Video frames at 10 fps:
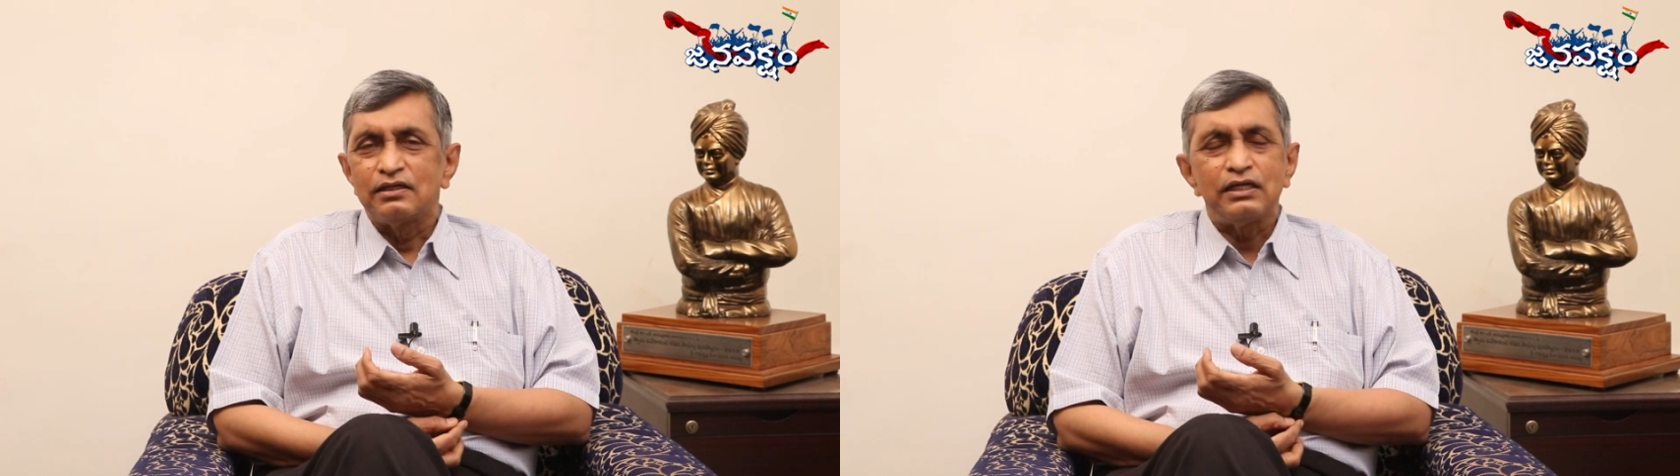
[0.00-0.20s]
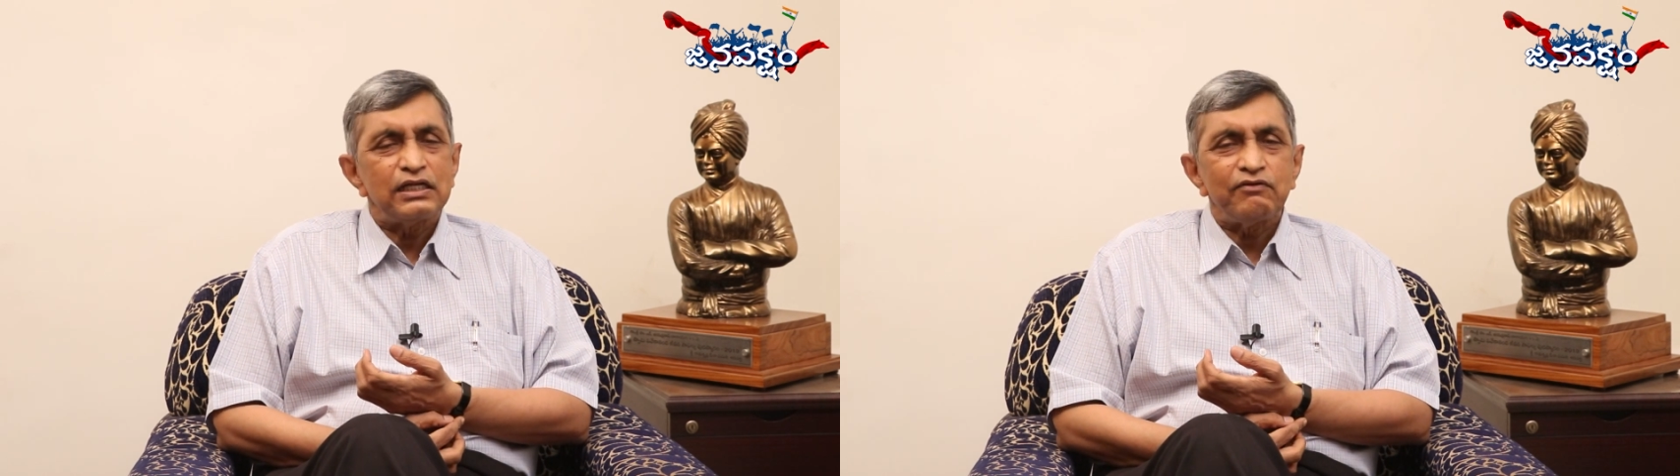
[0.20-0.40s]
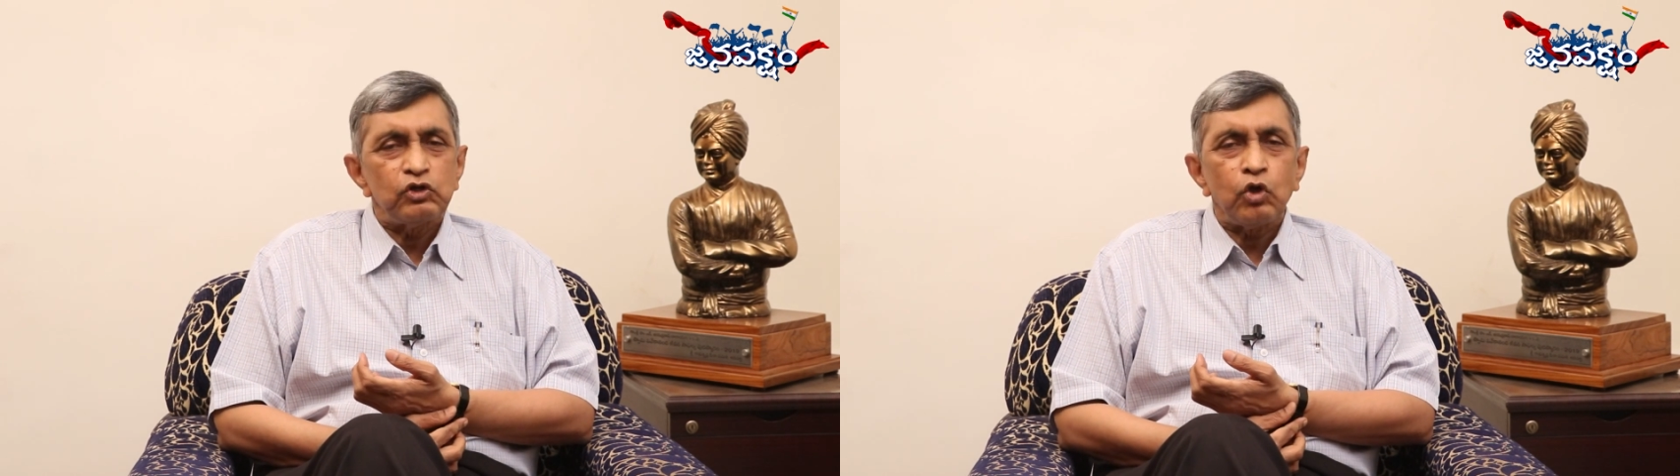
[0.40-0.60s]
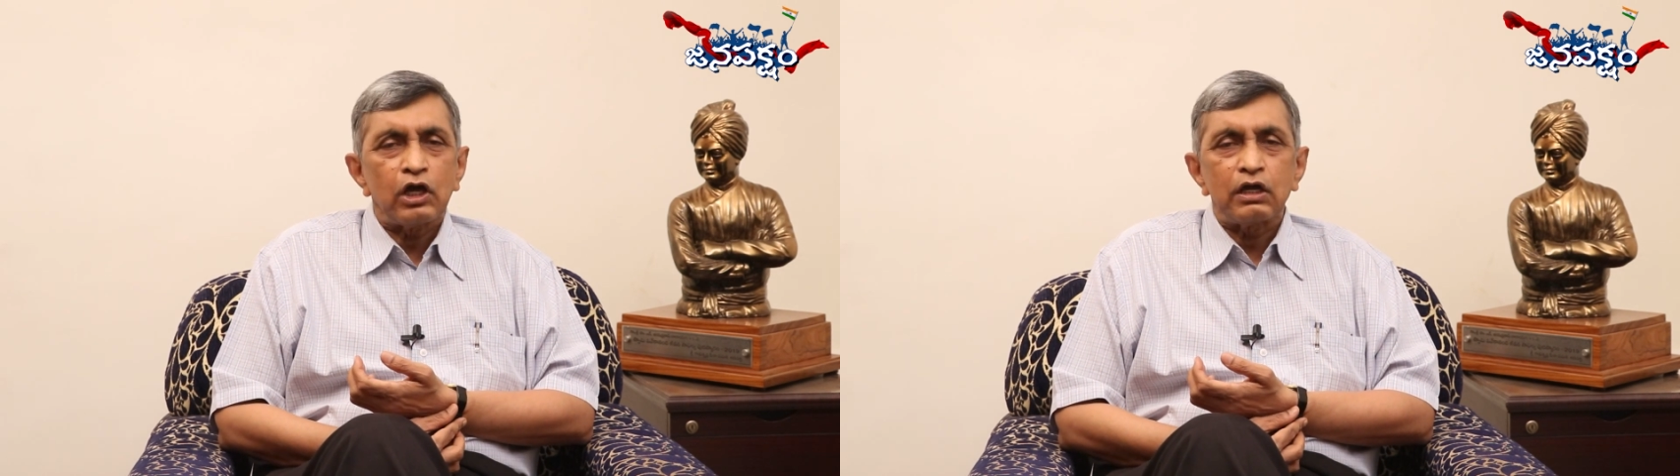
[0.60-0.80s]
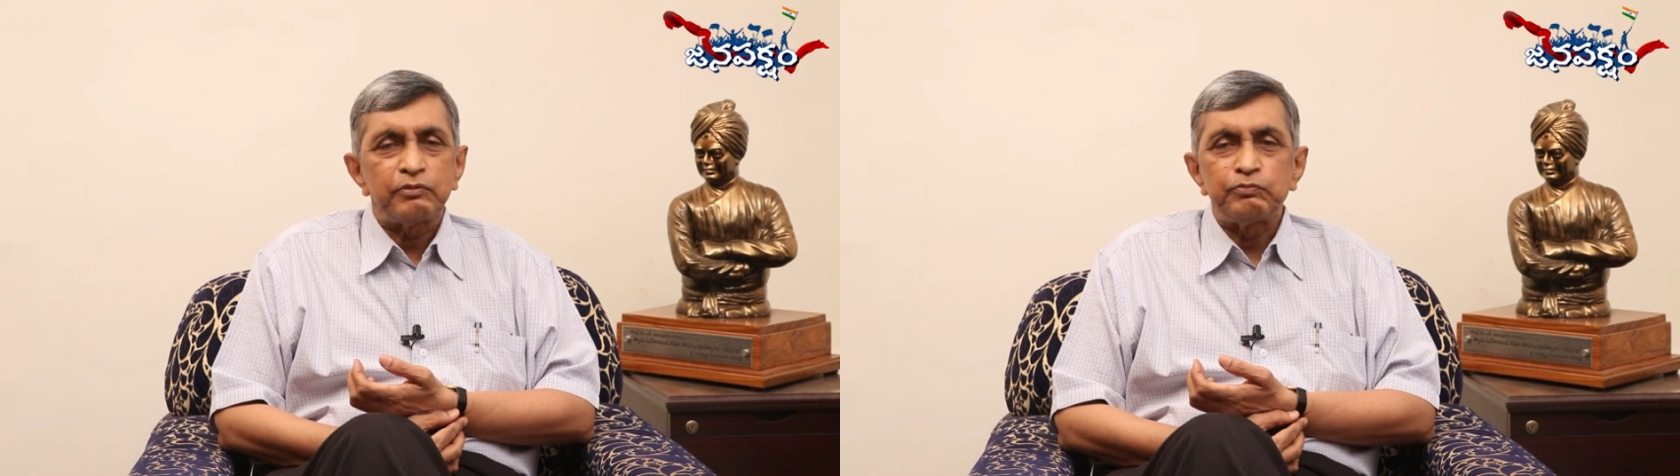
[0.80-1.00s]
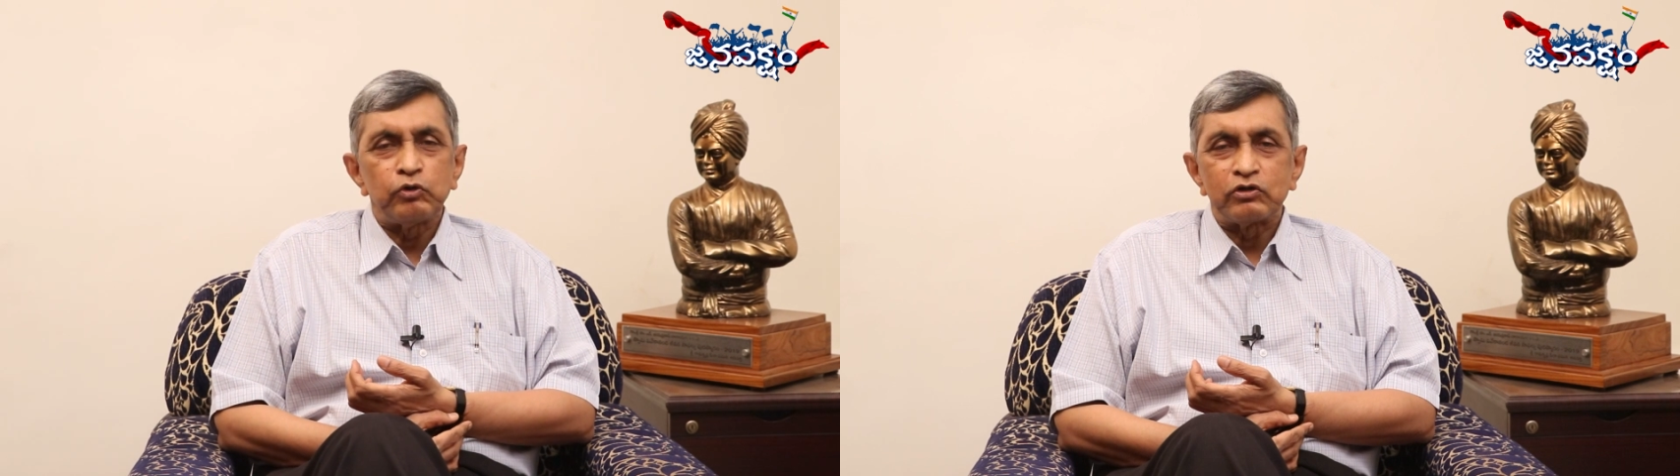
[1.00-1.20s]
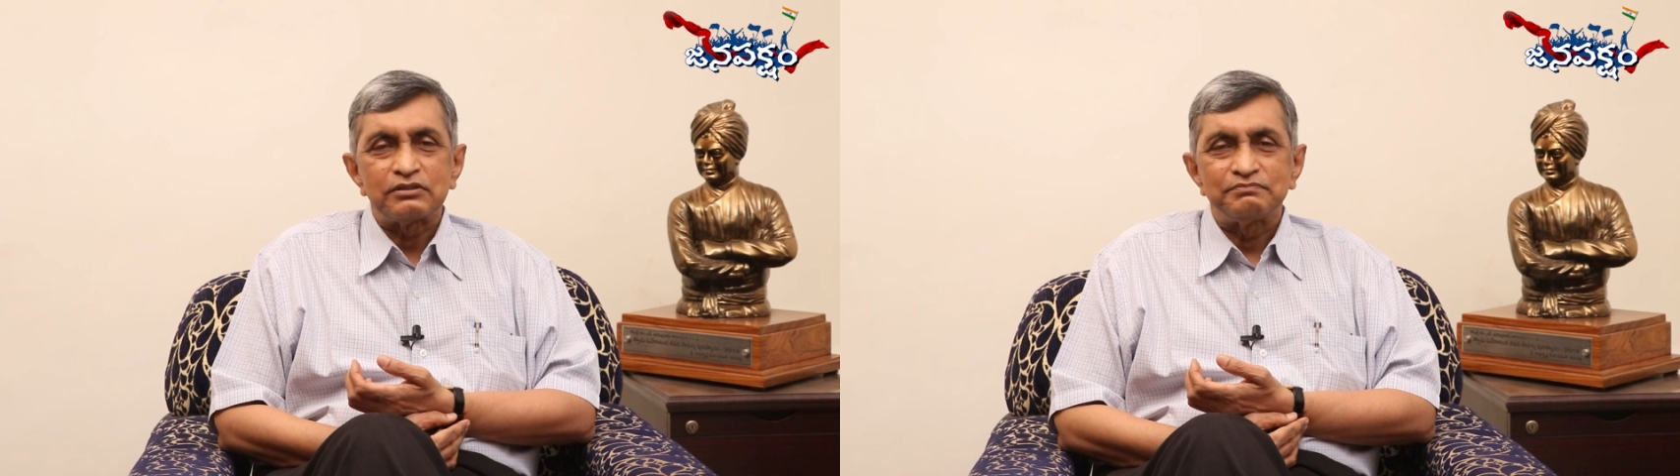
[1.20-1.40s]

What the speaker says: India will no longer be poor.